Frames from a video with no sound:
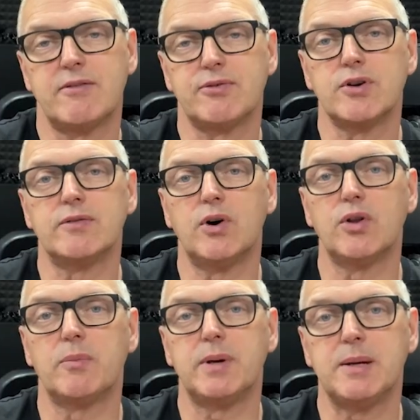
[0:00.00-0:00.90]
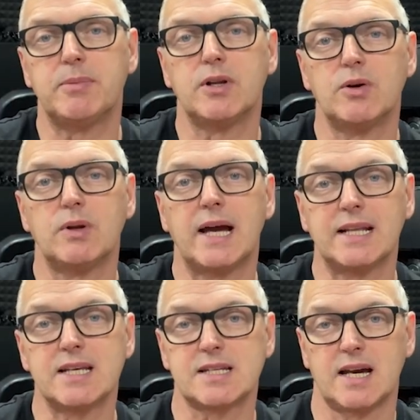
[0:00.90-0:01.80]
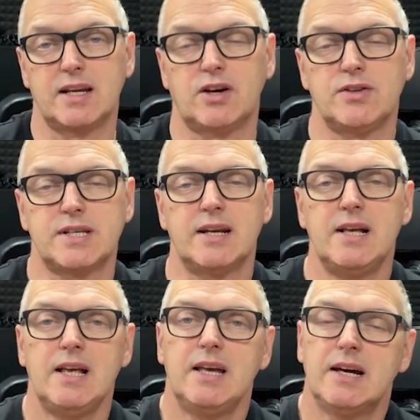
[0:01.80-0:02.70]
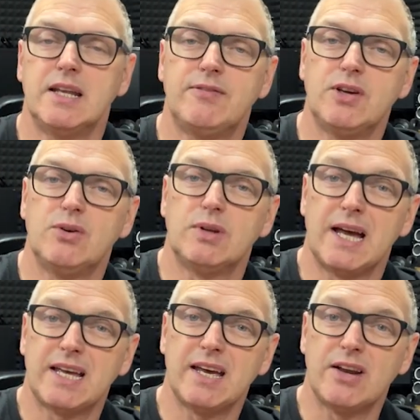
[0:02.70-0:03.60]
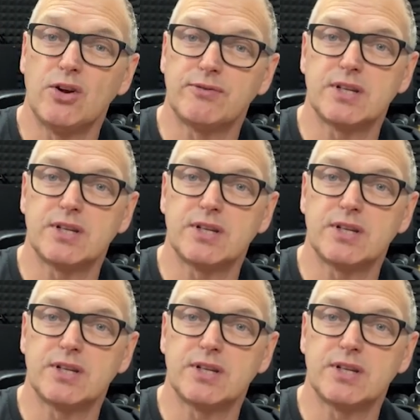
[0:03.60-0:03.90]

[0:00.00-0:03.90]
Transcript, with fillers: in front of other people who like this kind of content and if you like it enough